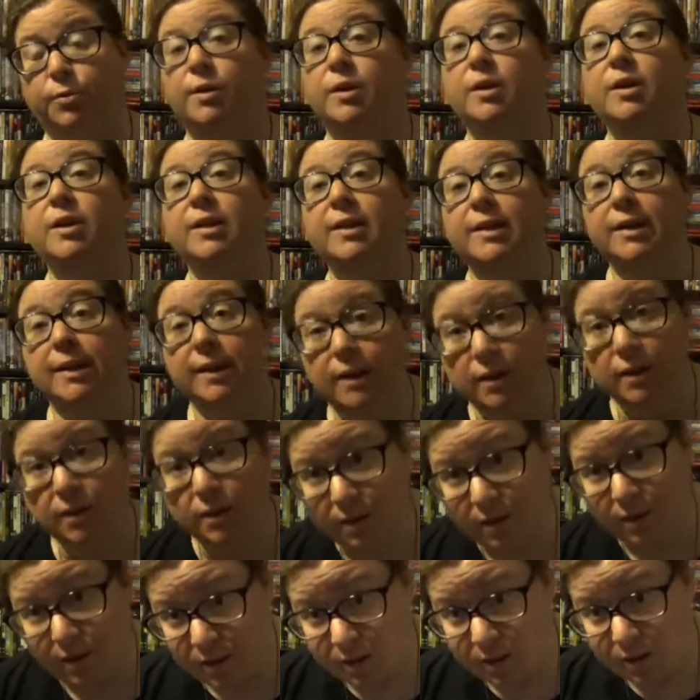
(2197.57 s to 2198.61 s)
really
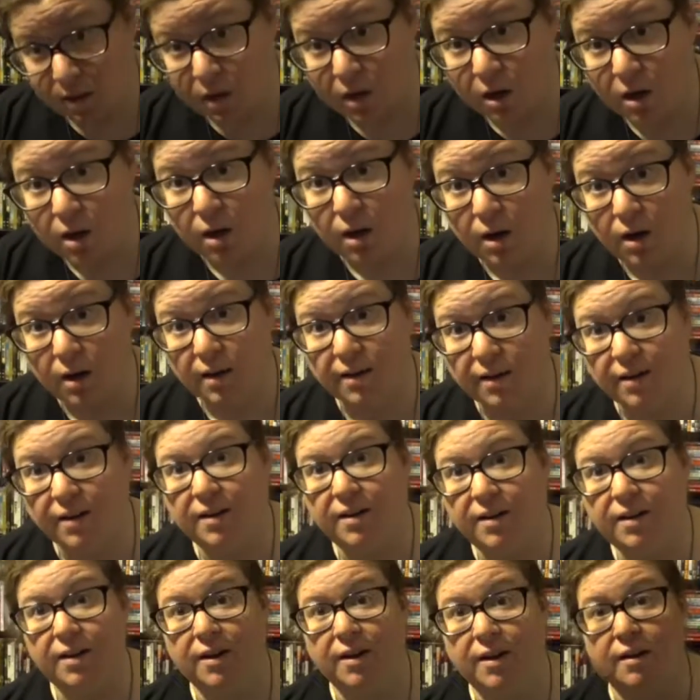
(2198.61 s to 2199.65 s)
are
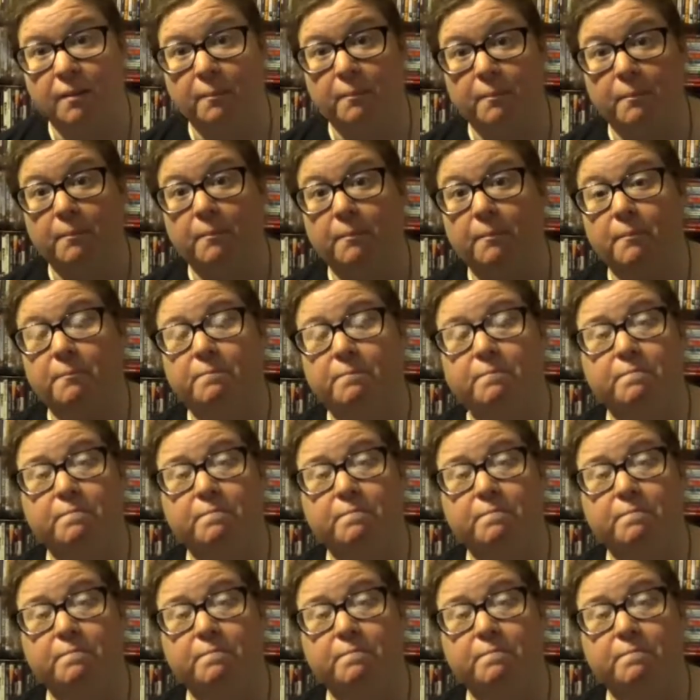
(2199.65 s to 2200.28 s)
a